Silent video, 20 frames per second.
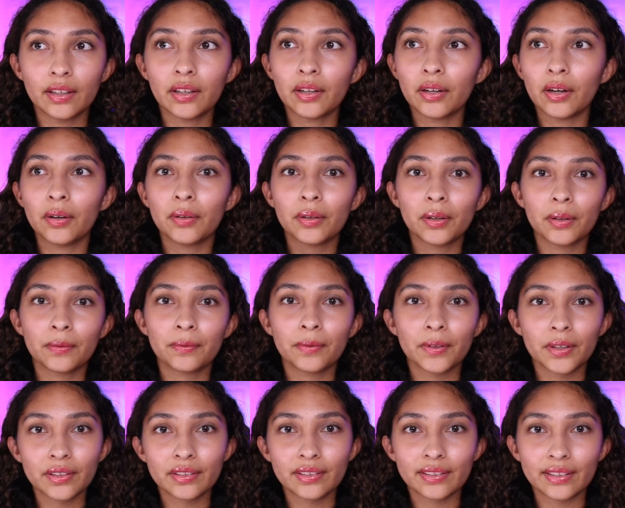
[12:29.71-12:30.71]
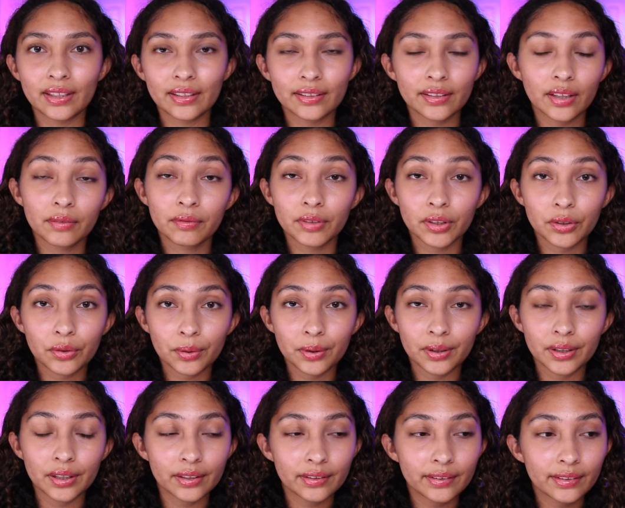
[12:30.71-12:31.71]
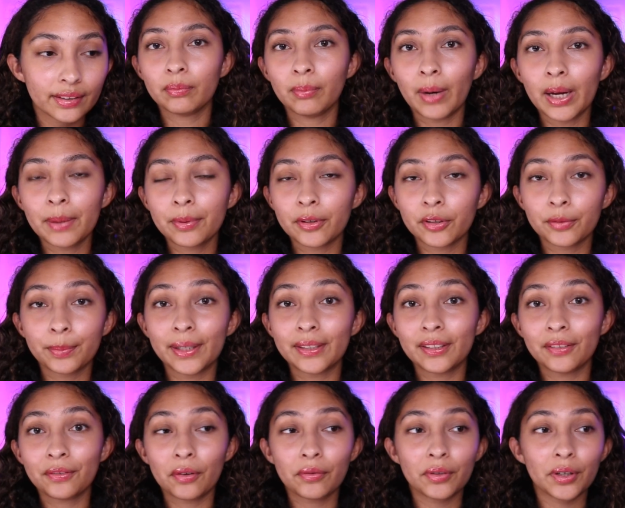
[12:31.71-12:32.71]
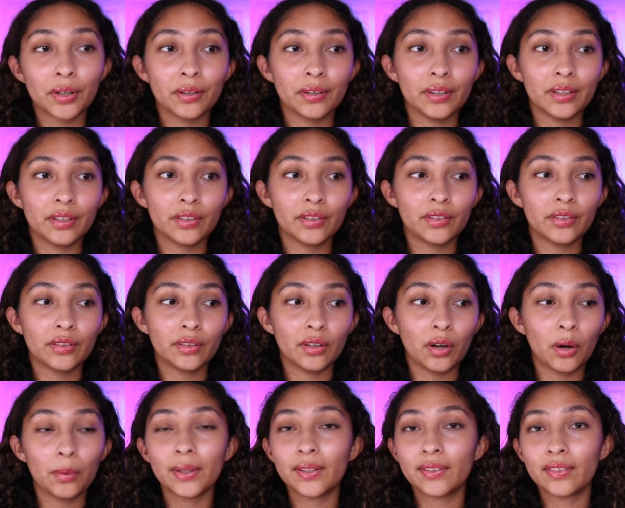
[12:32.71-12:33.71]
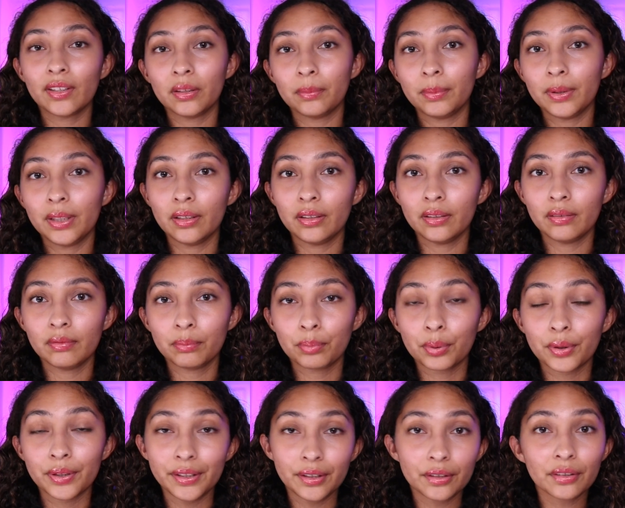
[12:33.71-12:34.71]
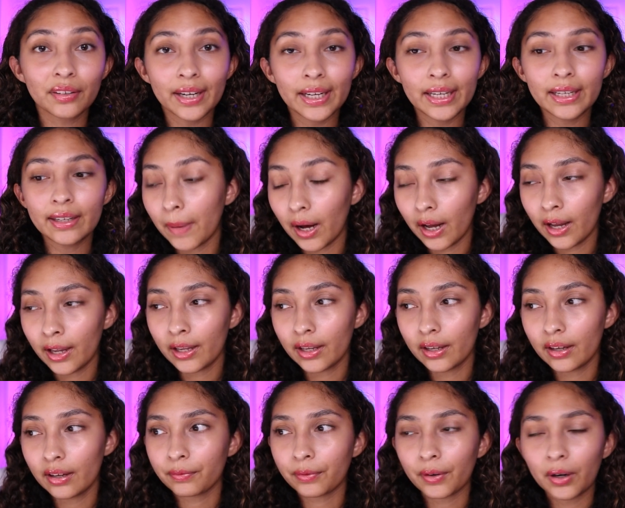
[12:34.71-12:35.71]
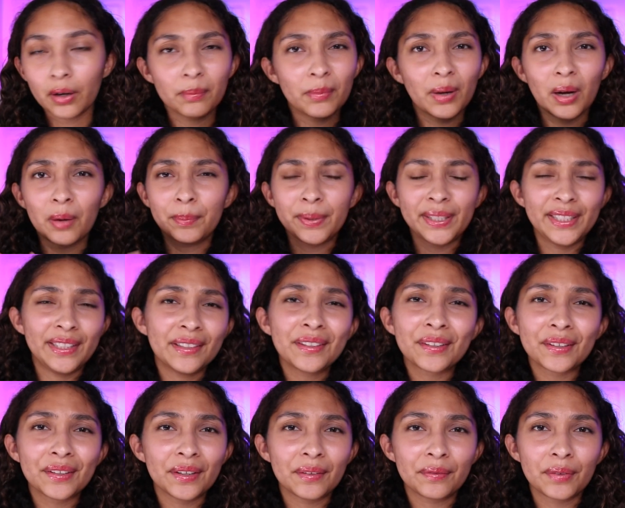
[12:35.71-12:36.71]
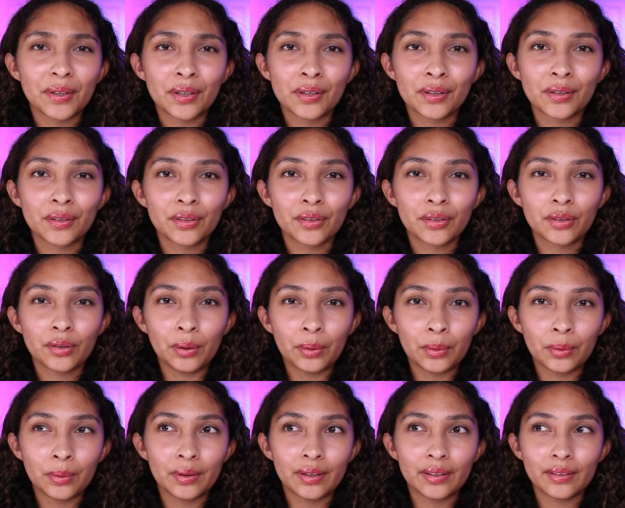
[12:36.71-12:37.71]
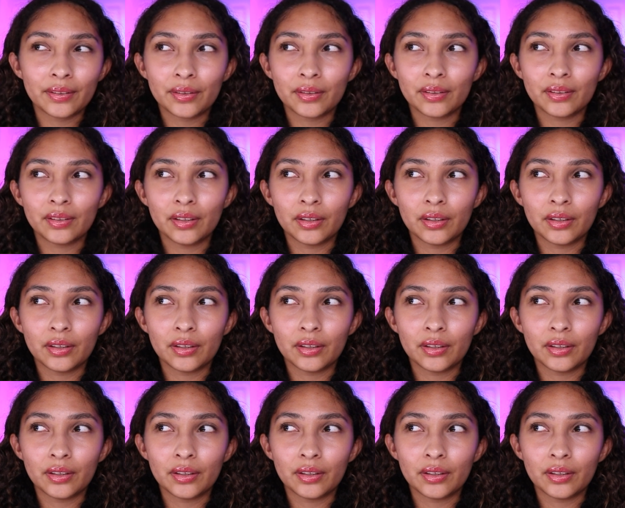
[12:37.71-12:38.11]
you know, her first days on Victoria story is my perspective of her is always going to be pretty great, but from a peer of hers who is,